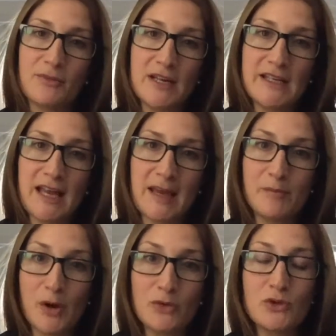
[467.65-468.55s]
3-day
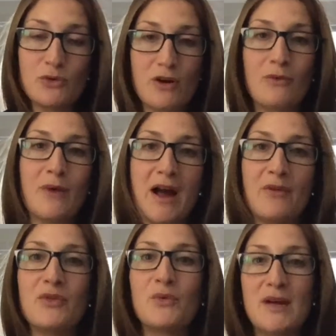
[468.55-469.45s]
boat tour
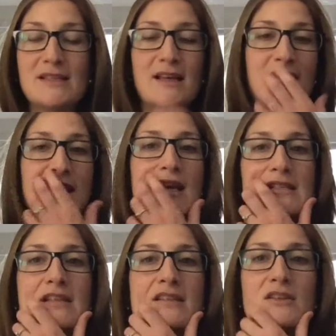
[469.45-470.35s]
around the
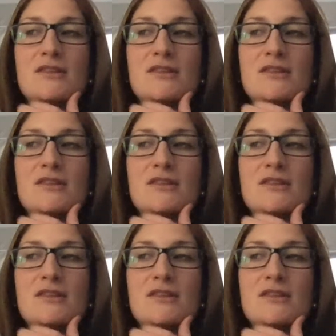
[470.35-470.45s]
Whitsundays, and